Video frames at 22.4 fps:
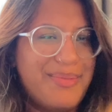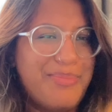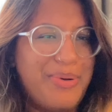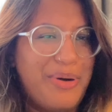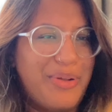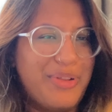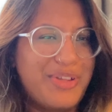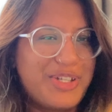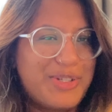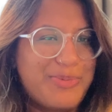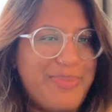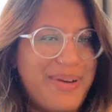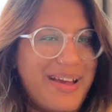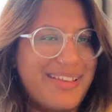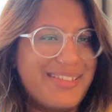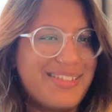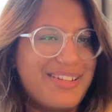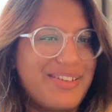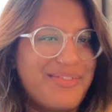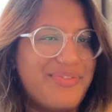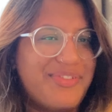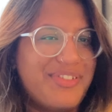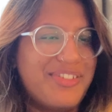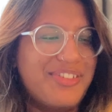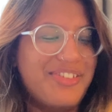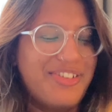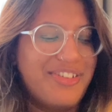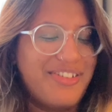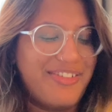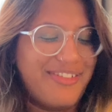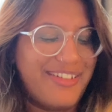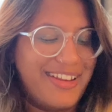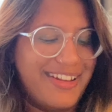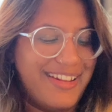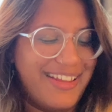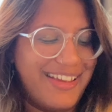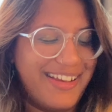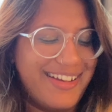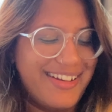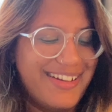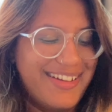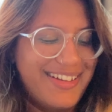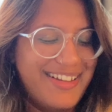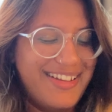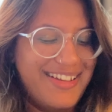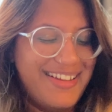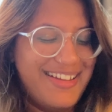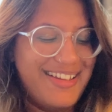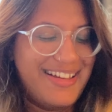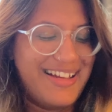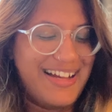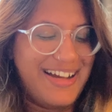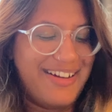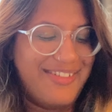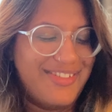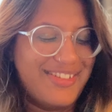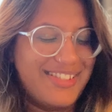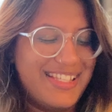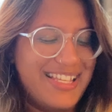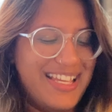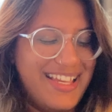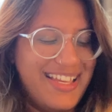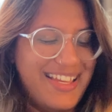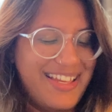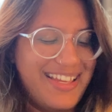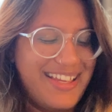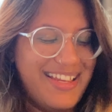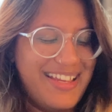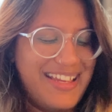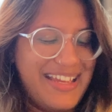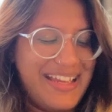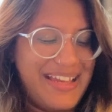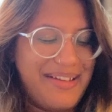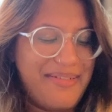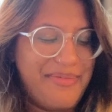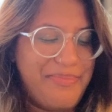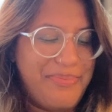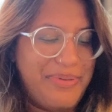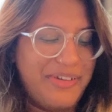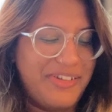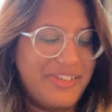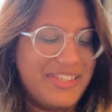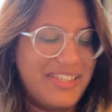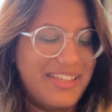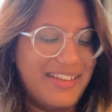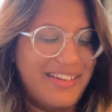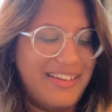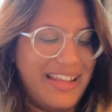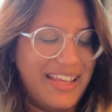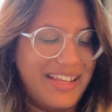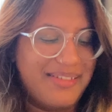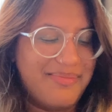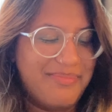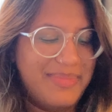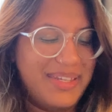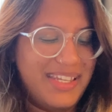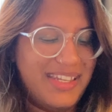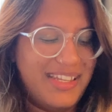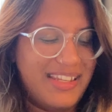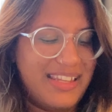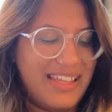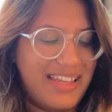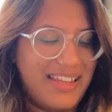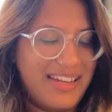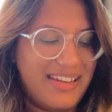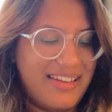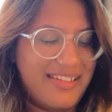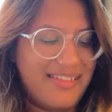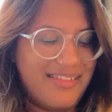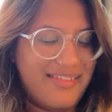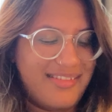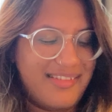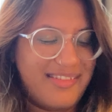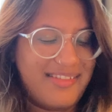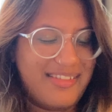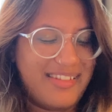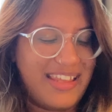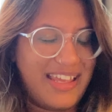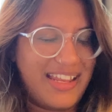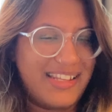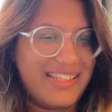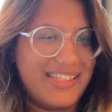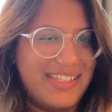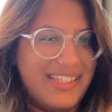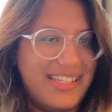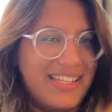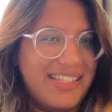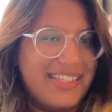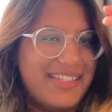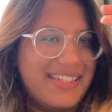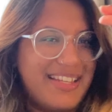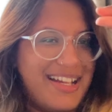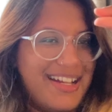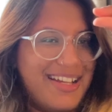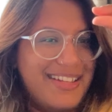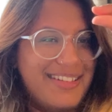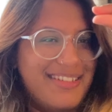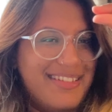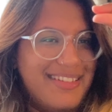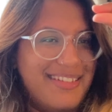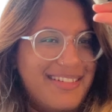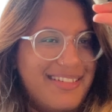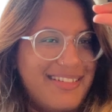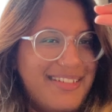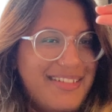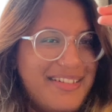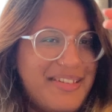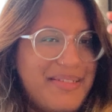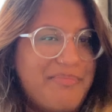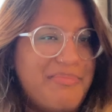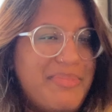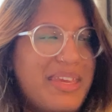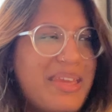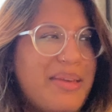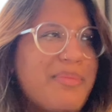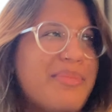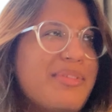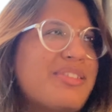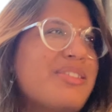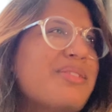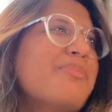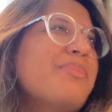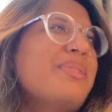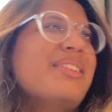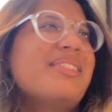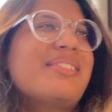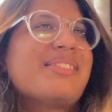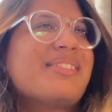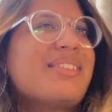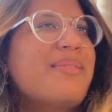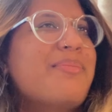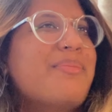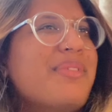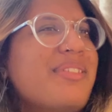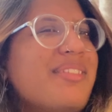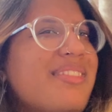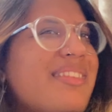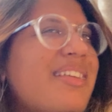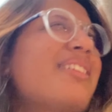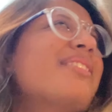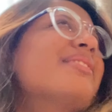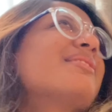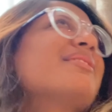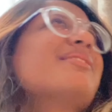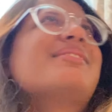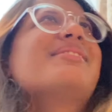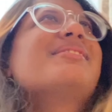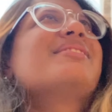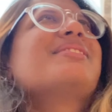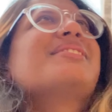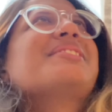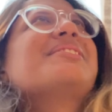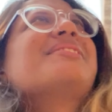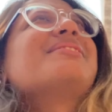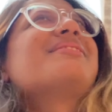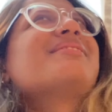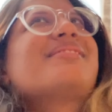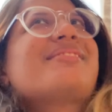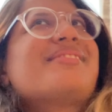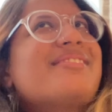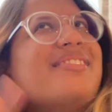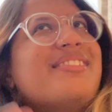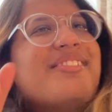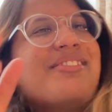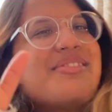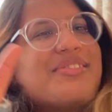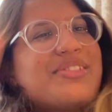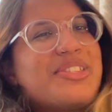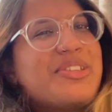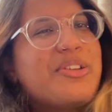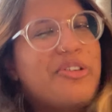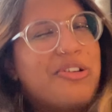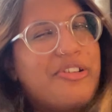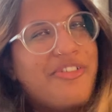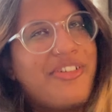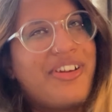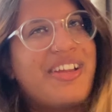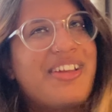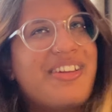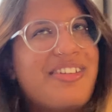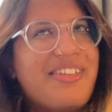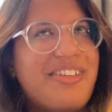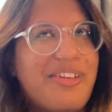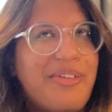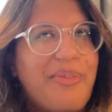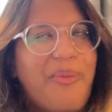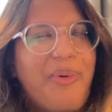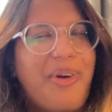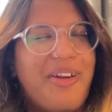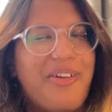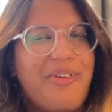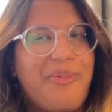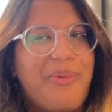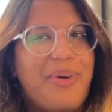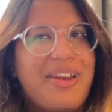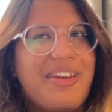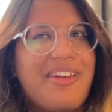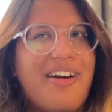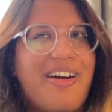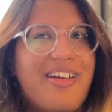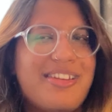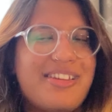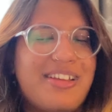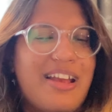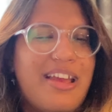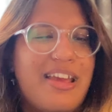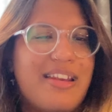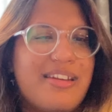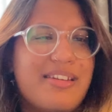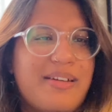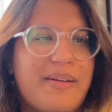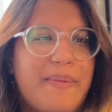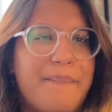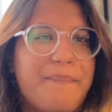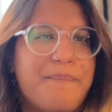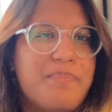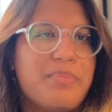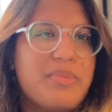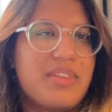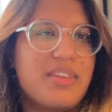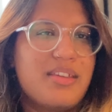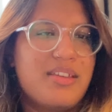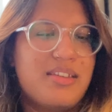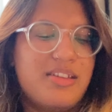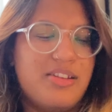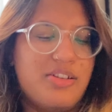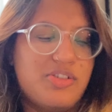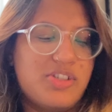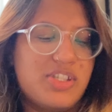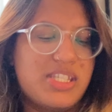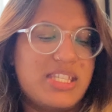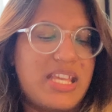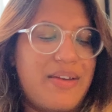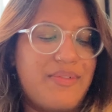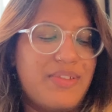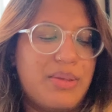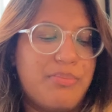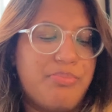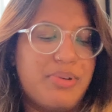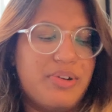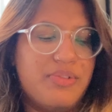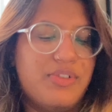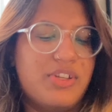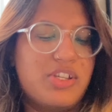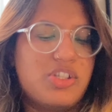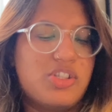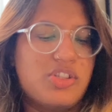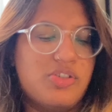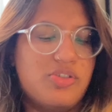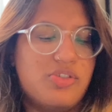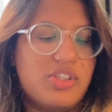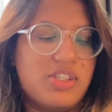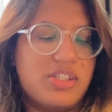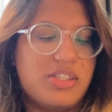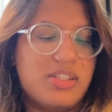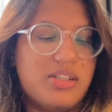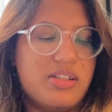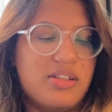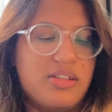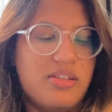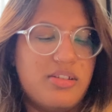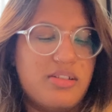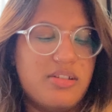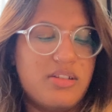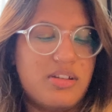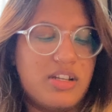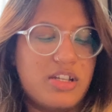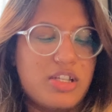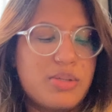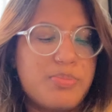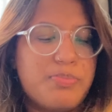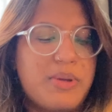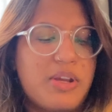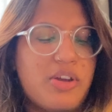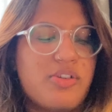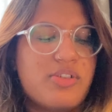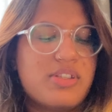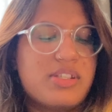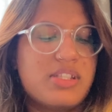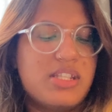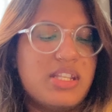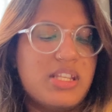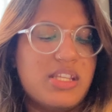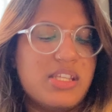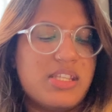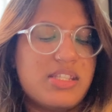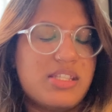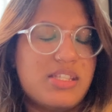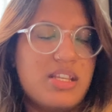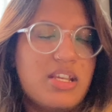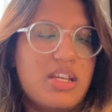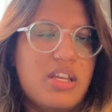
Polish ambassador for Ukraine. Like, how is a person like me that that's this tiny being able to meet someone that is you know so great and or whatnot, and um, you know just having the privilege to just Experience this